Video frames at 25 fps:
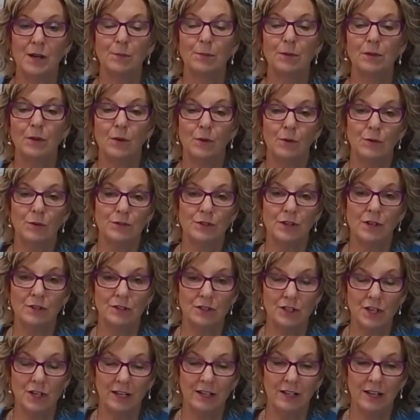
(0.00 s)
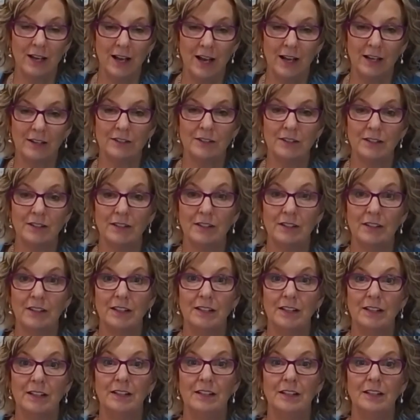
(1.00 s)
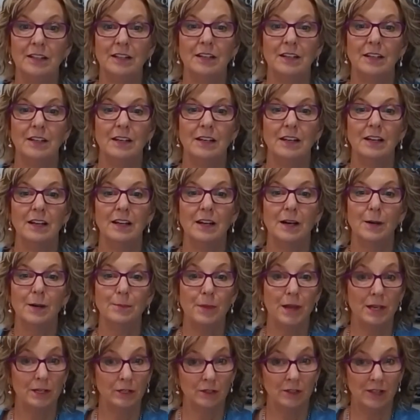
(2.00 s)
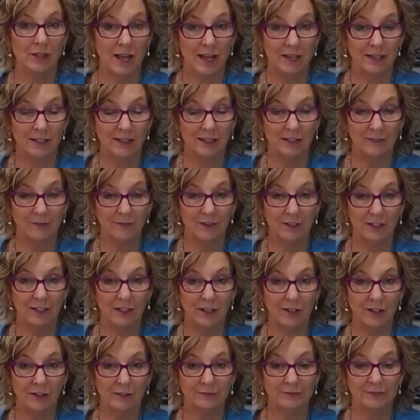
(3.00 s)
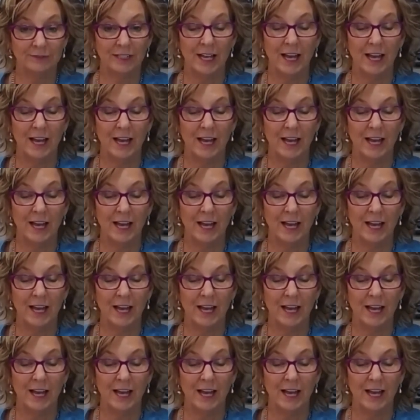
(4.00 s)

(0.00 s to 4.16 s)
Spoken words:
but also check out the manual handling video,